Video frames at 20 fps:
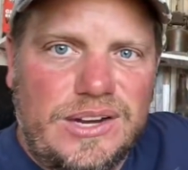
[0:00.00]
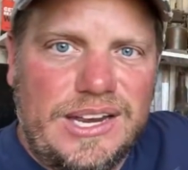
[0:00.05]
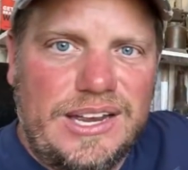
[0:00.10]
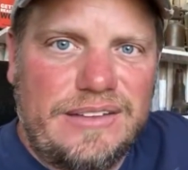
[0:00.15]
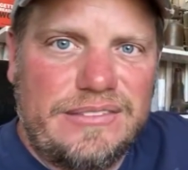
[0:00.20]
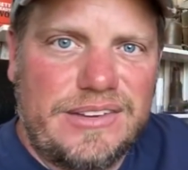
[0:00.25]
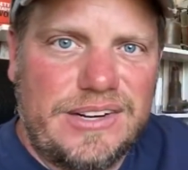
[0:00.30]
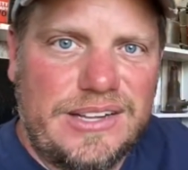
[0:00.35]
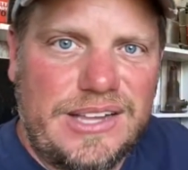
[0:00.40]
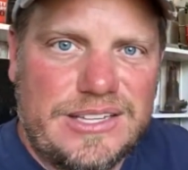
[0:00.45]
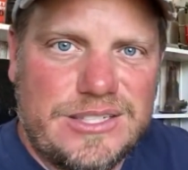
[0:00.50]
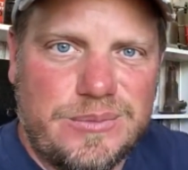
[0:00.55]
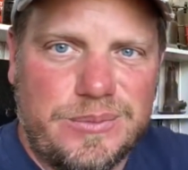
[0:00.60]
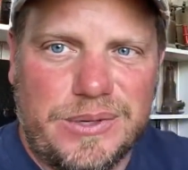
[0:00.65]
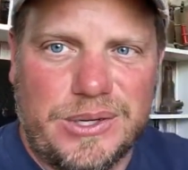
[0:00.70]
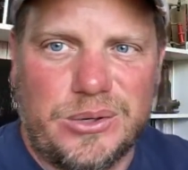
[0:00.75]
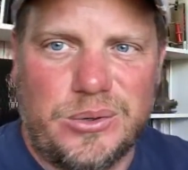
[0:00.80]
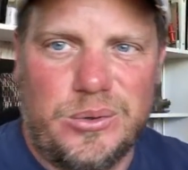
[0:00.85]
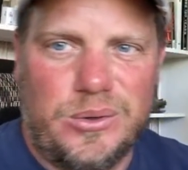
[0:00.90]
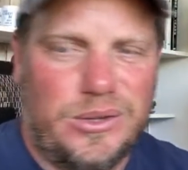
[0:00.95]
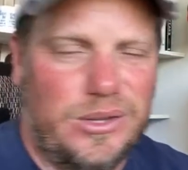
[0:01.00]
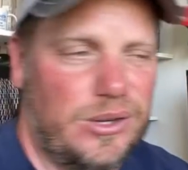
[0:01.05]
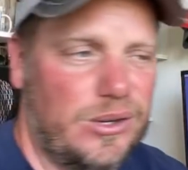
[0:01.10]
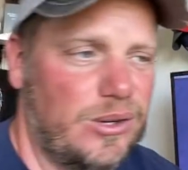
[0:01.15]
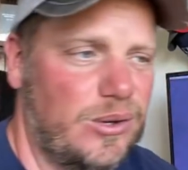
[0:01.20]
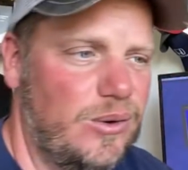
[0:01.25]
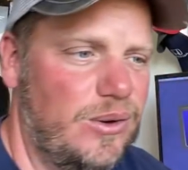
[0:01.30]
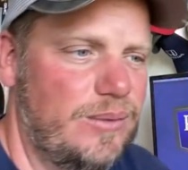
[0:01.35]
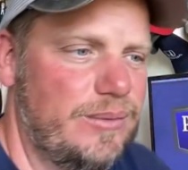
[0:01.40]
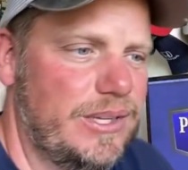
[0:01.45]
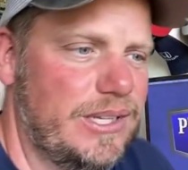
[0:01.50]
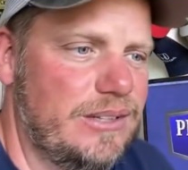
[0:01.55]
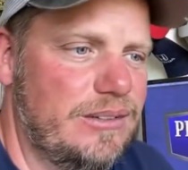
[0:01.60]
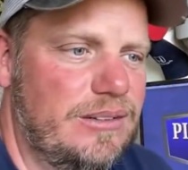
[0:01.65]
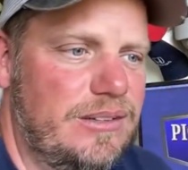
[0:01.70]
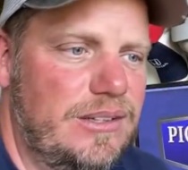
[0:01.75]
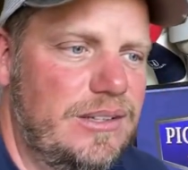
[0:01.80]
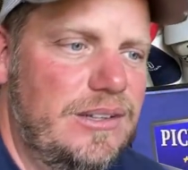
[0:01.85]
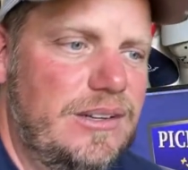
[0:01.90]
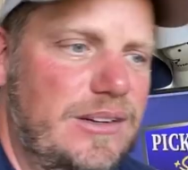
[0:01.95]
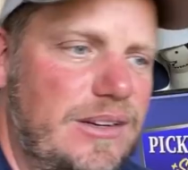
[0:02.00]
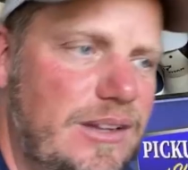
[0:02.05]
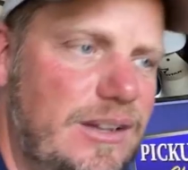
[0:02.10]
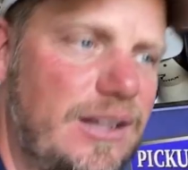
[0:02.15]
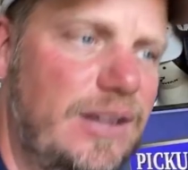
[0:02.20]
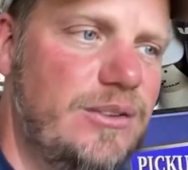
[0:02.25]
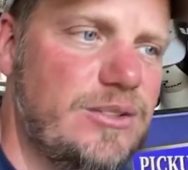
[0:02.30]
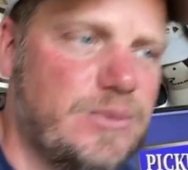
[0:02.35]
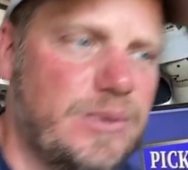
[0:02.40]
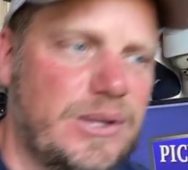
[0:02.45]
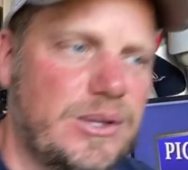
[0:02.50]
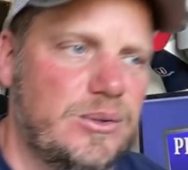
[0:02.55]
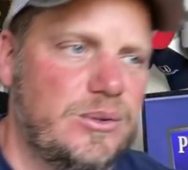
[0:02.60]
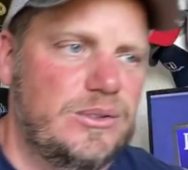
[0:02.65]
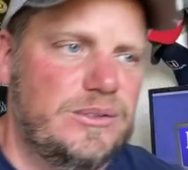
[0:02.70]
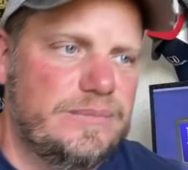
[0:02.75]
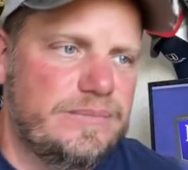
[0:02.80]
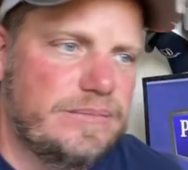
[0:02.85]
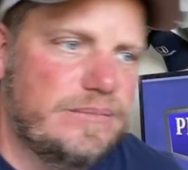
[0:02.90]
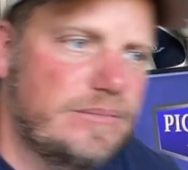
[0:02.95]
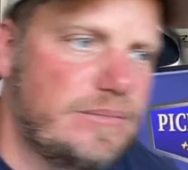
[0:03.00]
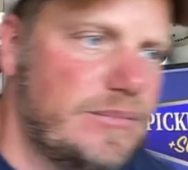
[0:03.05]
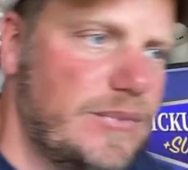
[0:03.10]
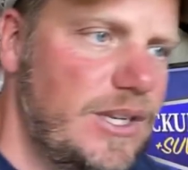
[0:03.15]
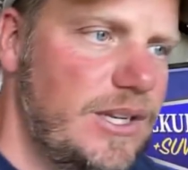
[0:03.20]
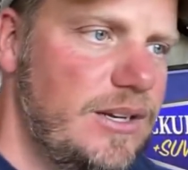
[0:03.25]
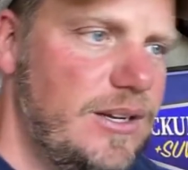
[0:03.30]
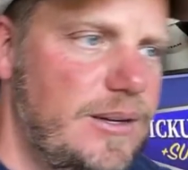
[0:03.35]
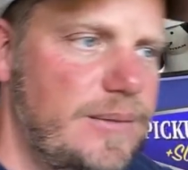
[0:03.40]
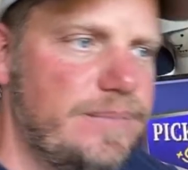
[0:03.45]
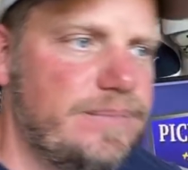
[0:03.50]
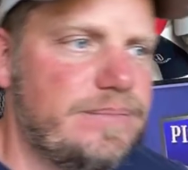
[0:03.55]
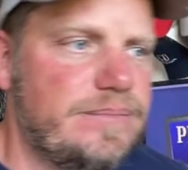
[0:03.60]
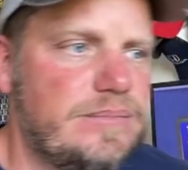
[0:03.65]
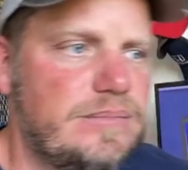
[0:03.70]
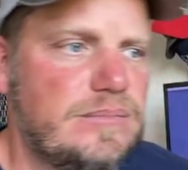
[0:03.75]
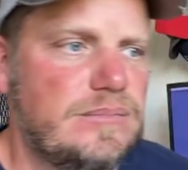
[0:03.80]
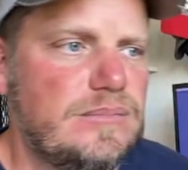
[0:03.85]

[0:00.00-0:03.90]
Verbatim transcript: I have there. That's a pretty cool logo. I mean, that was pretty cool. Um,